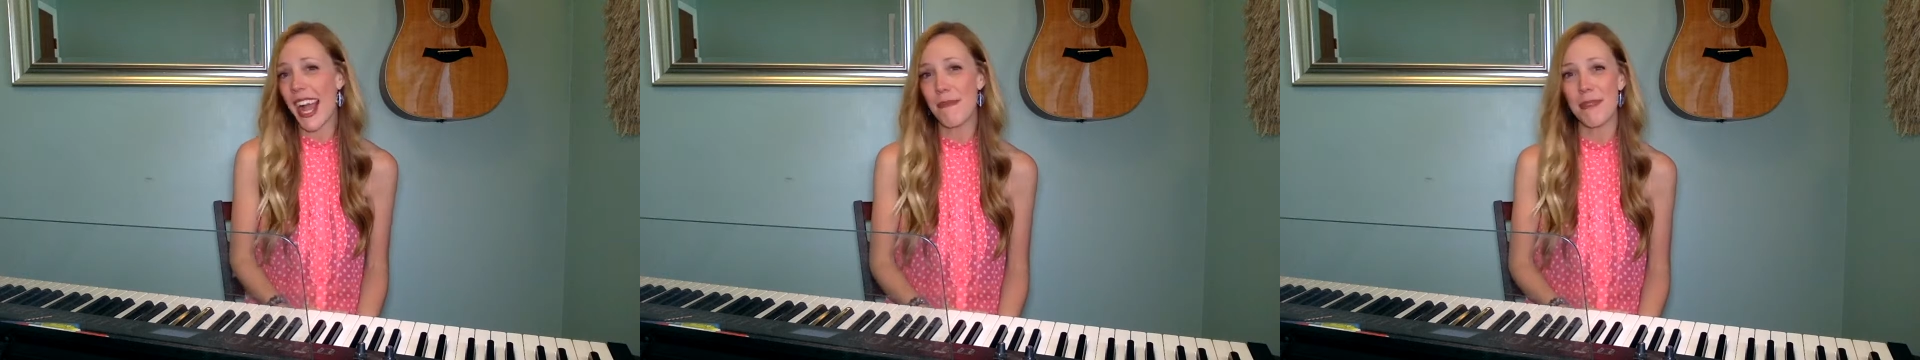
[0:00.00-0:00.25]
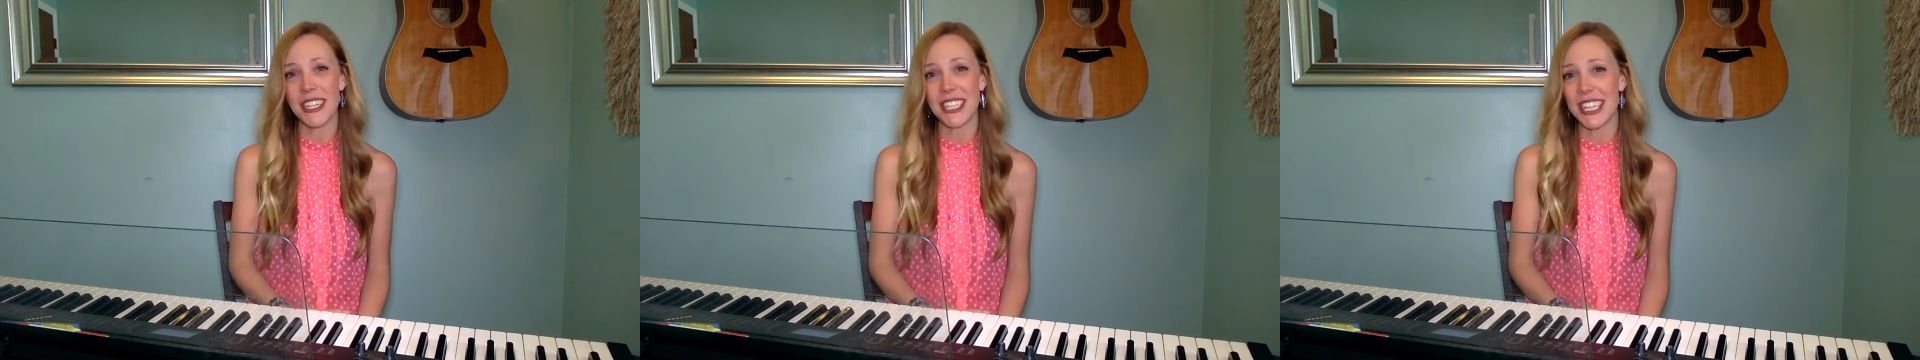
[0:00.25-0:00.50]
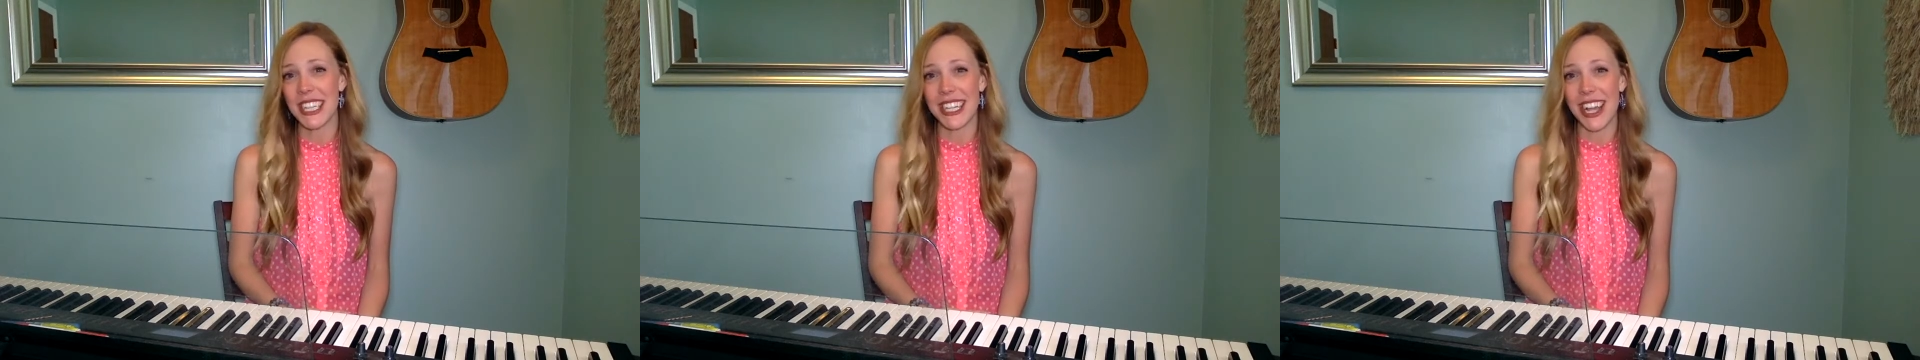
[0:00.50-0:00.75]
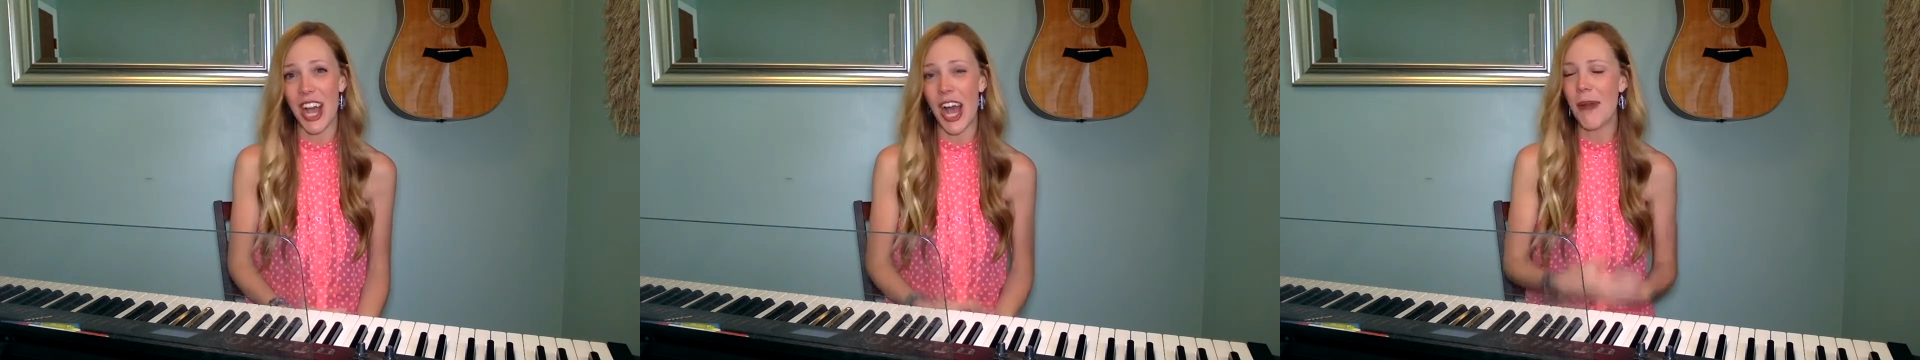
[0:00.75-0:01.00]
I picked E
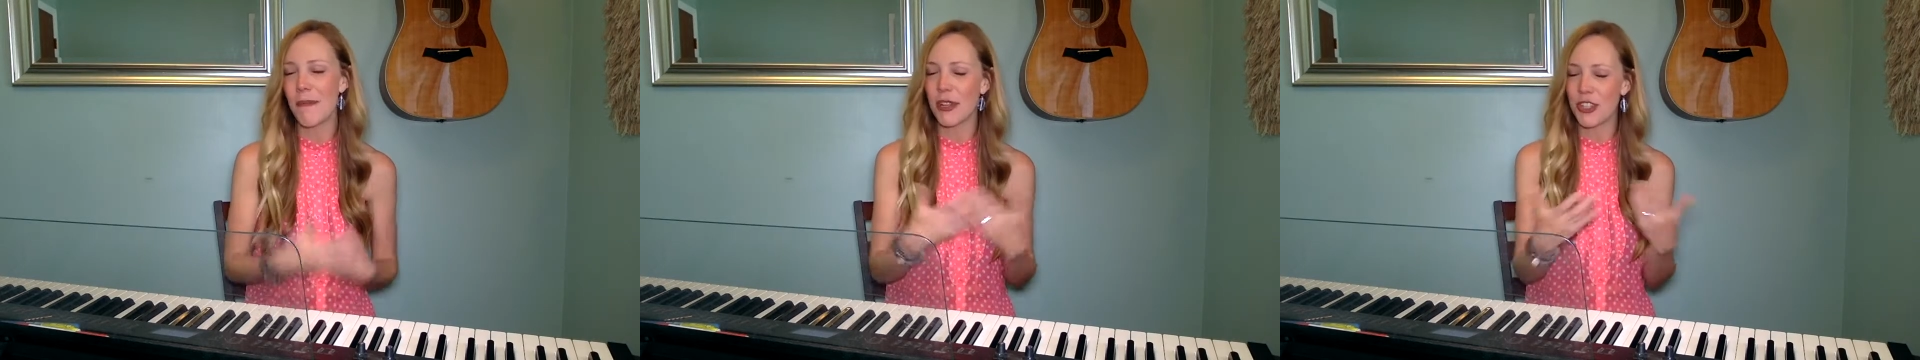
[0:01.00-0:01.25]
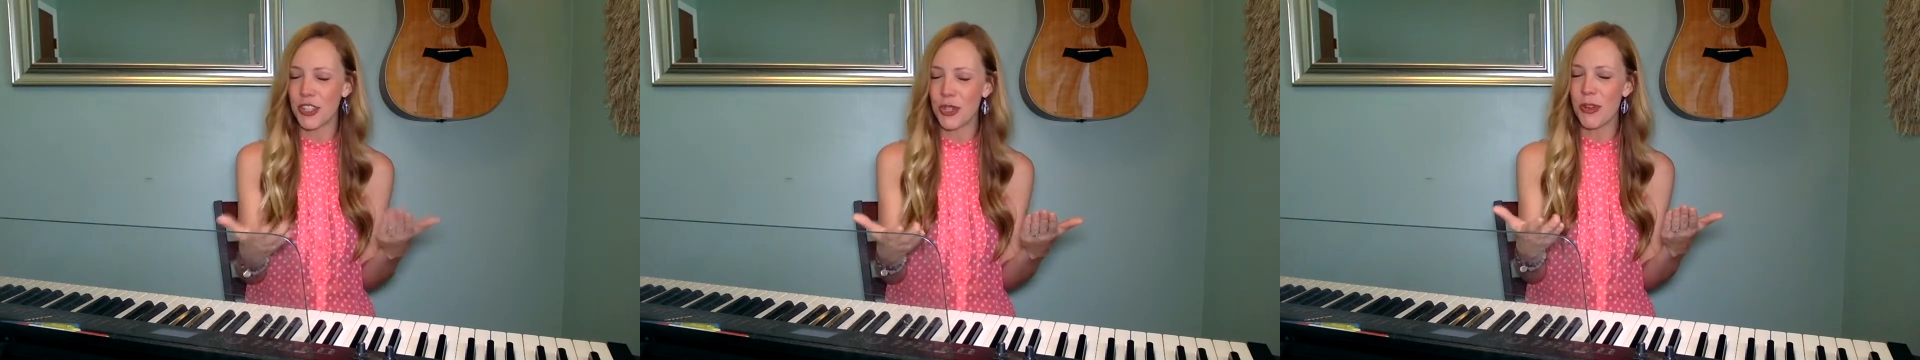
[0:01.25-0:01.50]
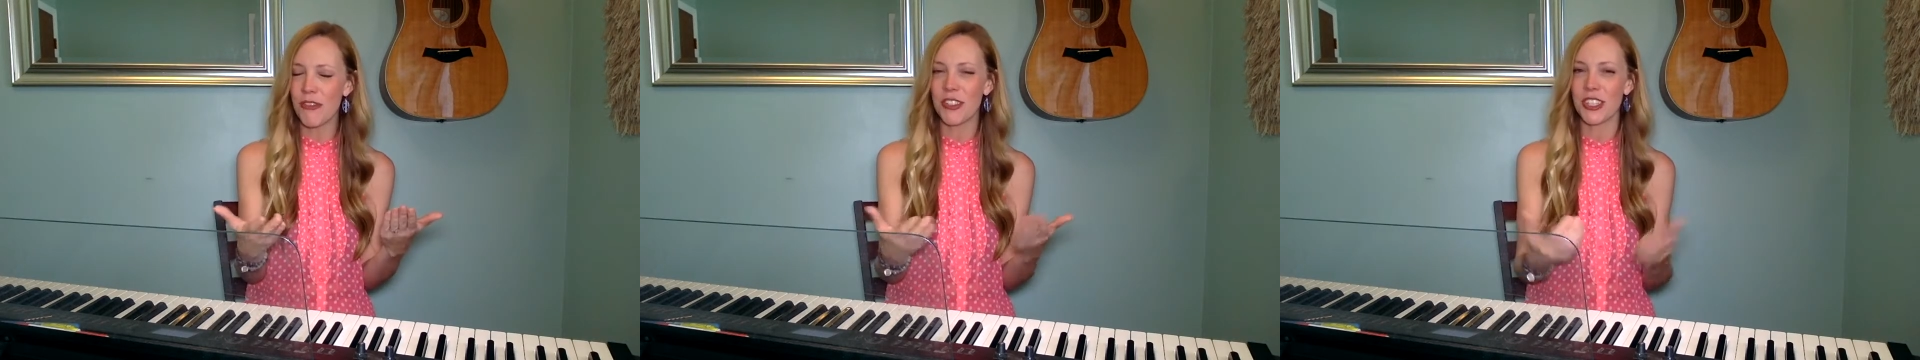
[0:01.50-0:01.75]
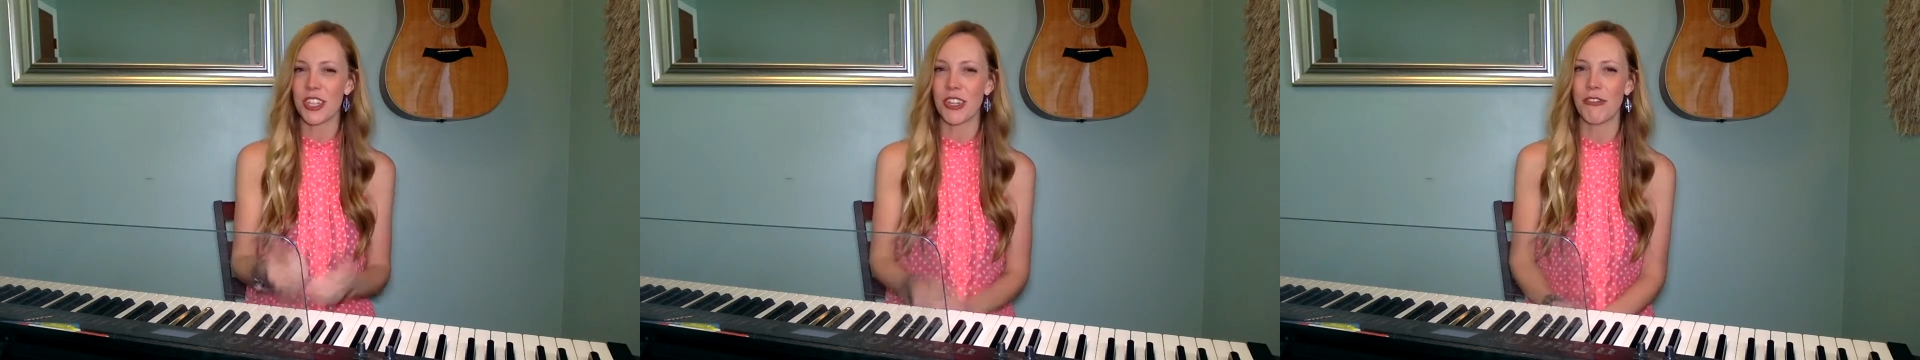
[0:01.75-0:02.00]
and Ah, but do what
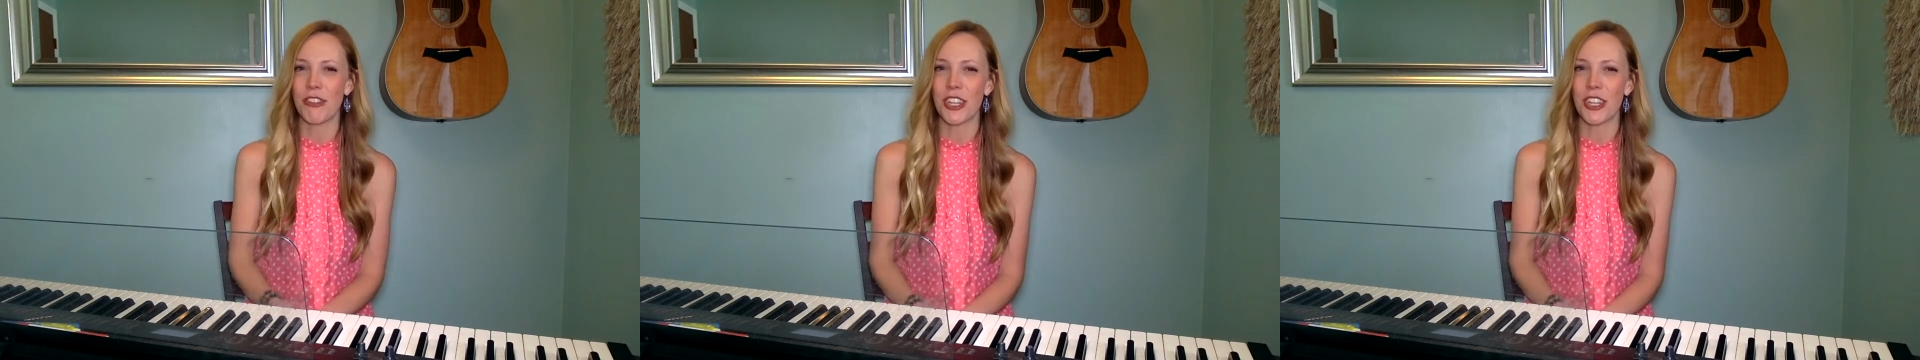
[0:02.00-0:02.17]
feels good